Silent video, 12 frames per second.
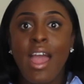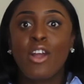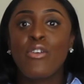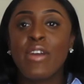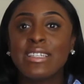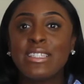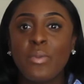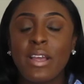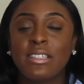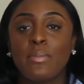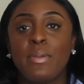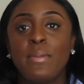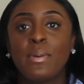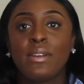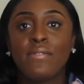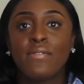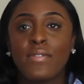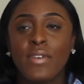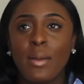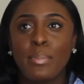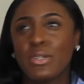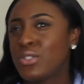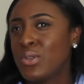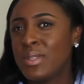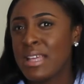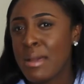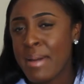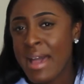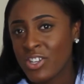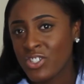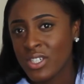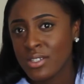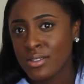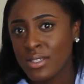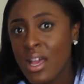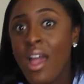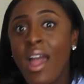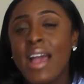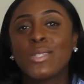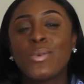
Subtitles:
crazy ways that people have pursued their passions, as